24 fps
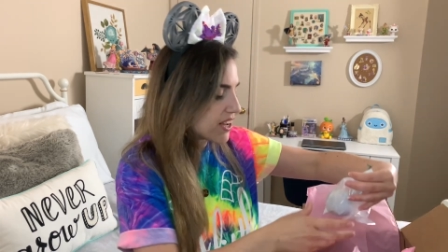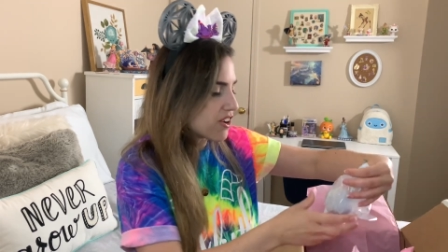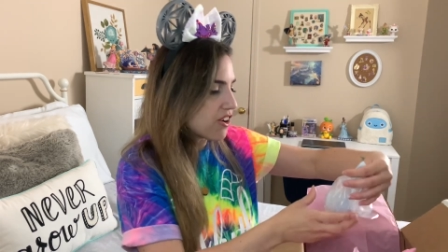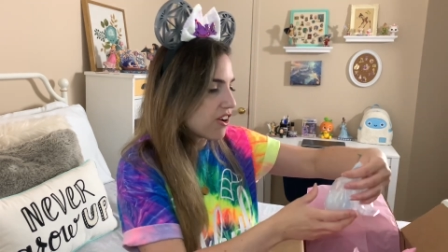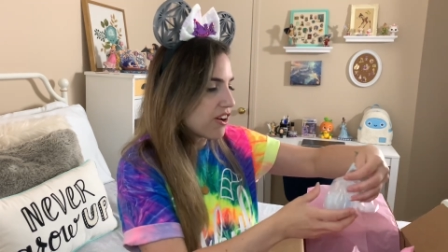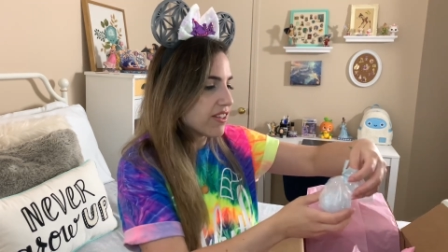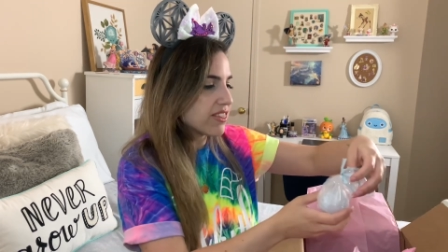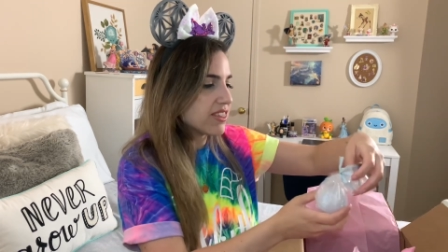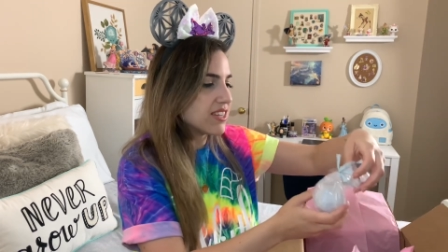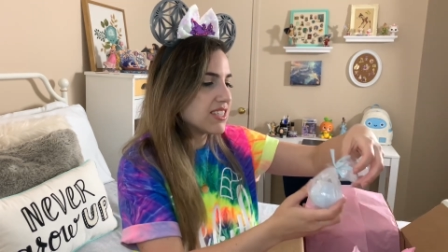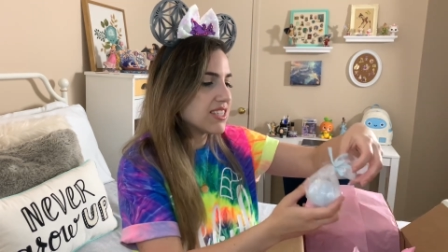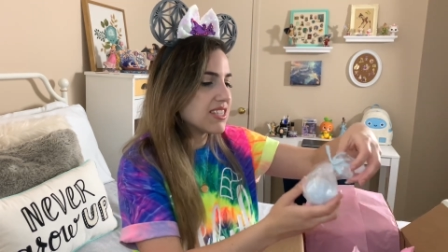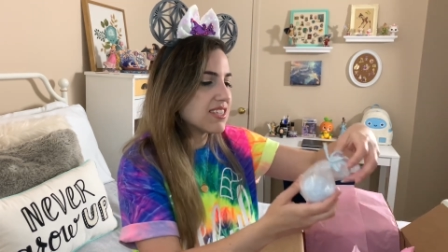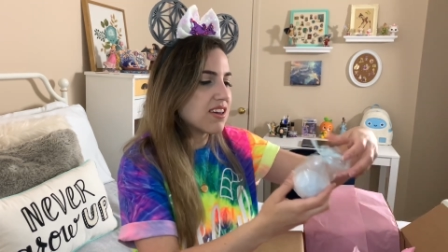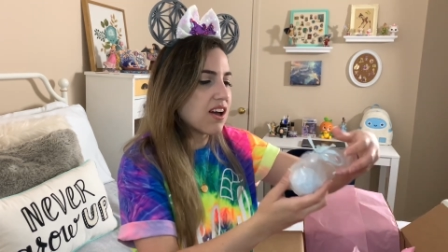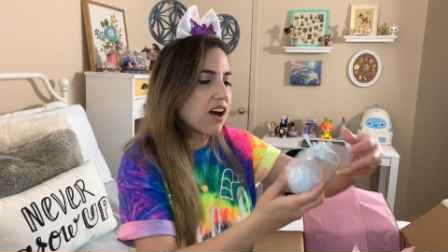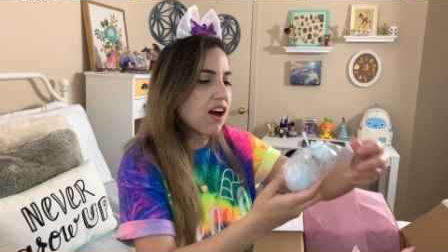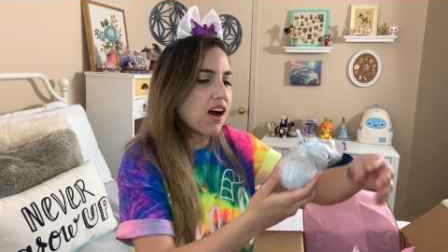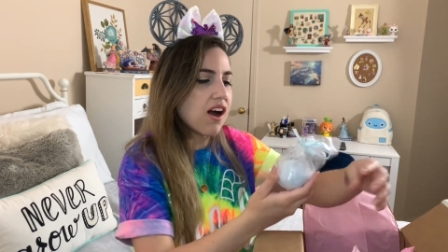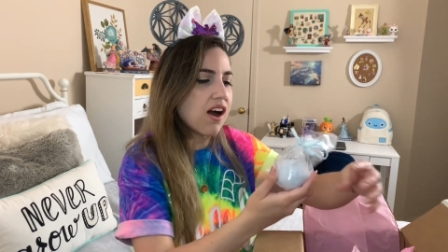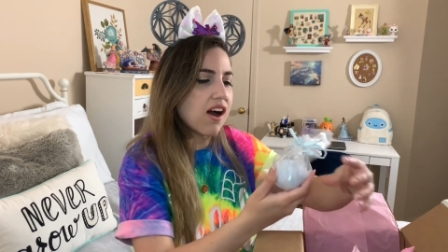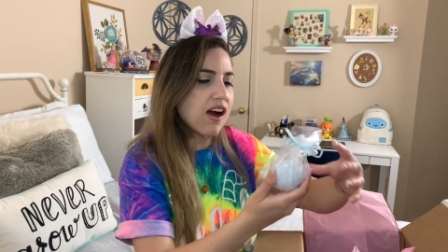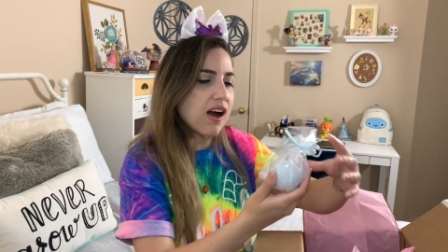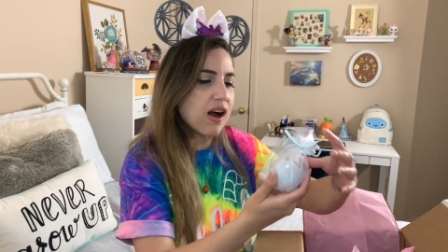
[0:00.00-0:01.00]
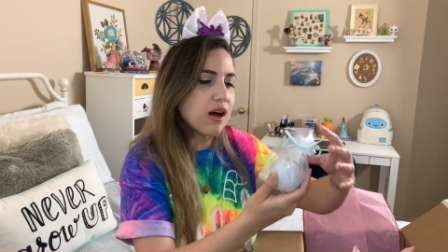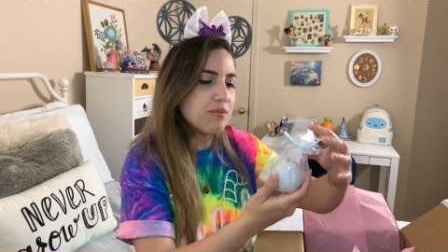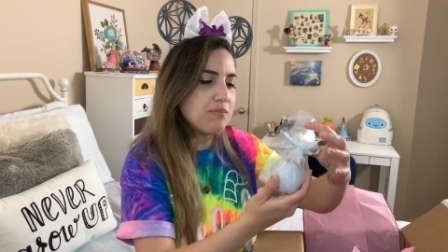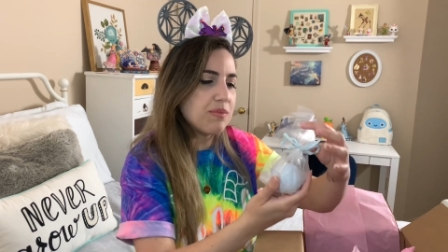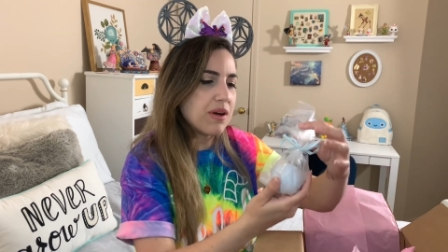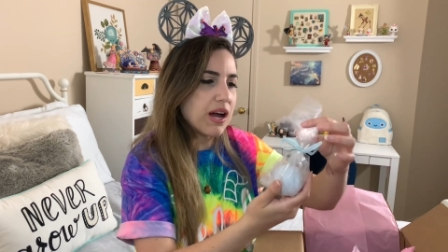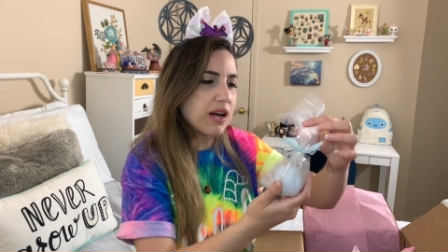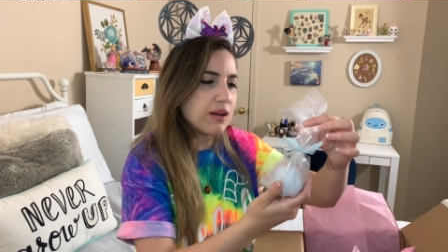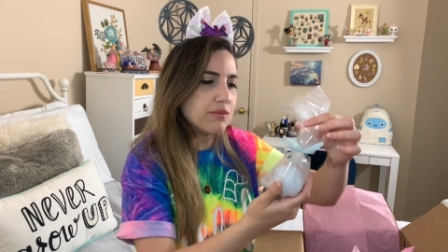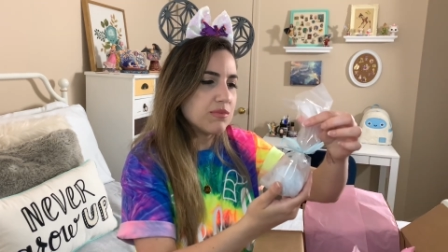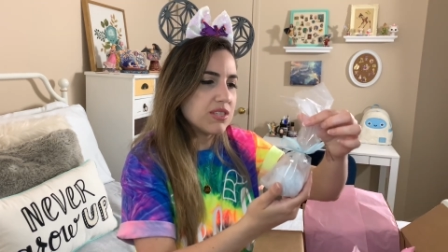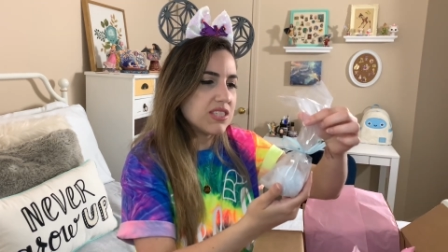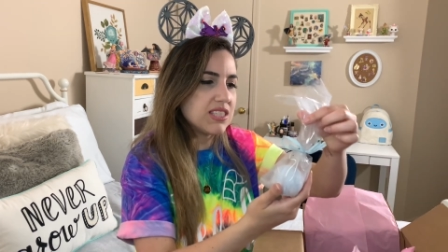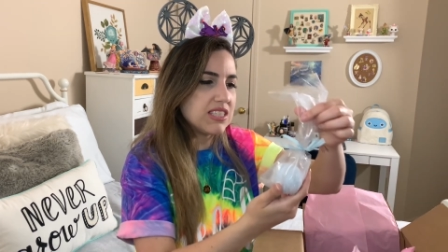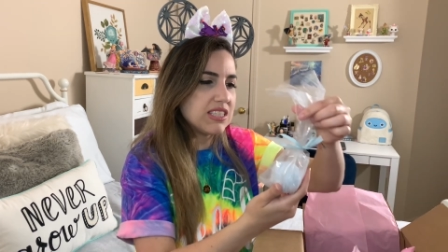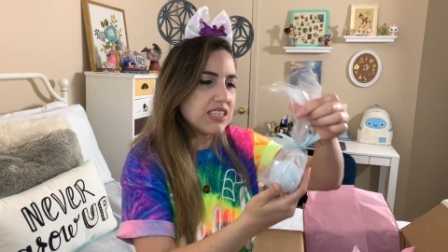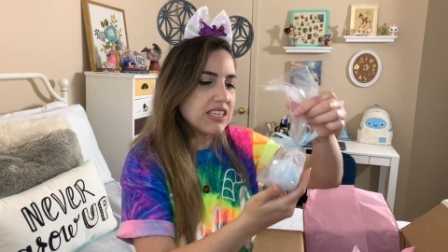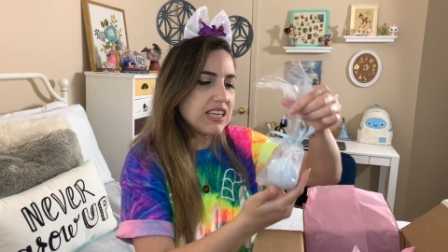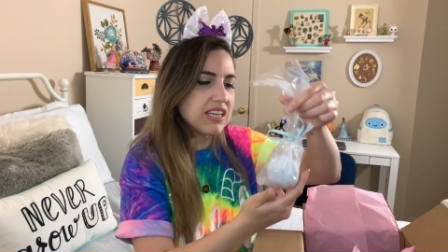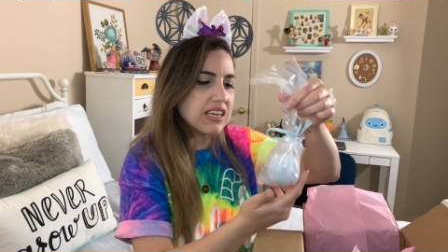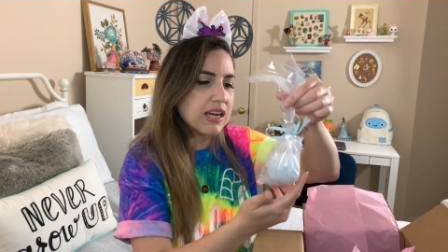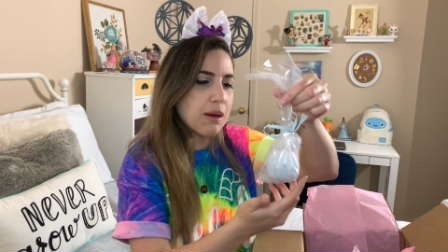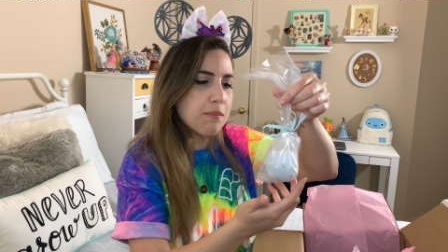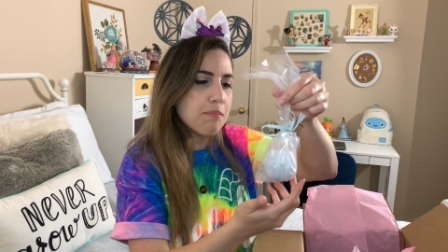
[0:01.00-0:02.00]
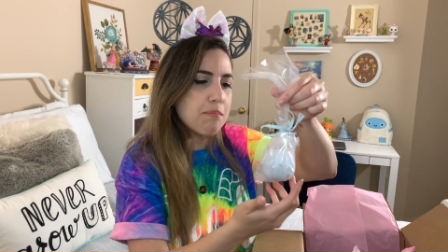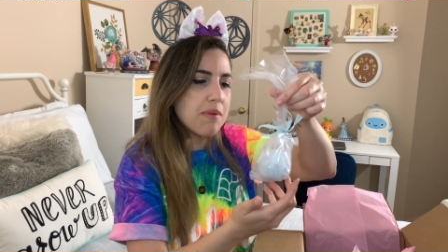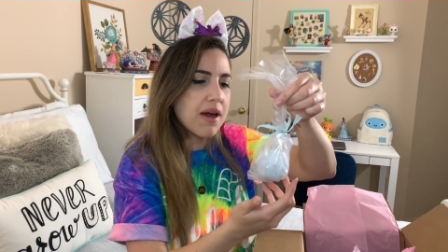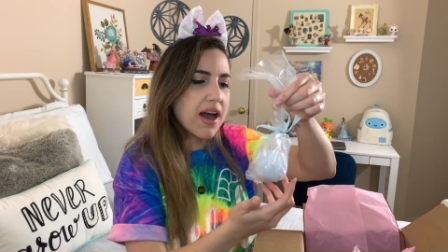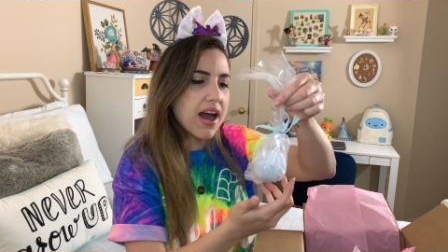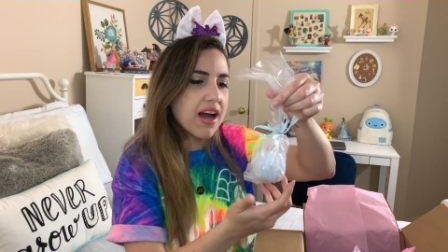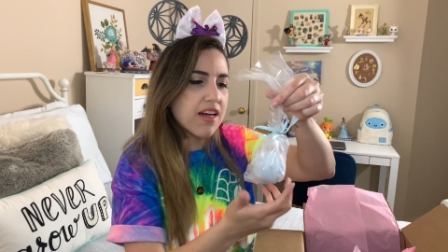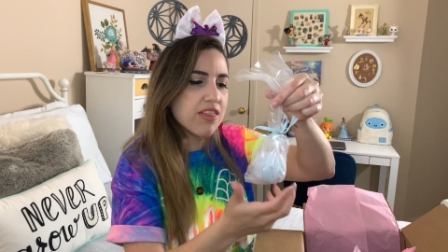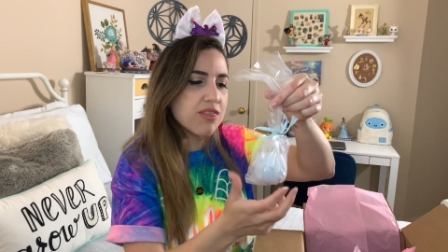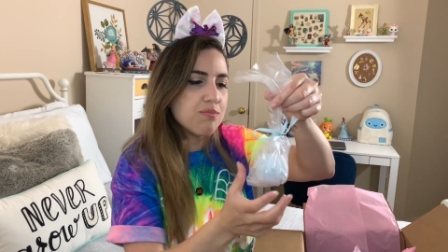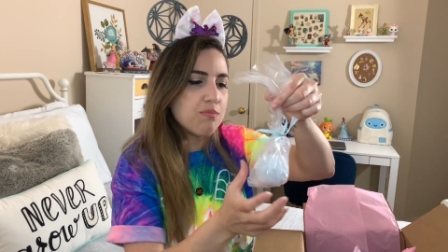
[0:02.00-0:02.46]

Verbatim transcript: on the top, I'm seeing a bath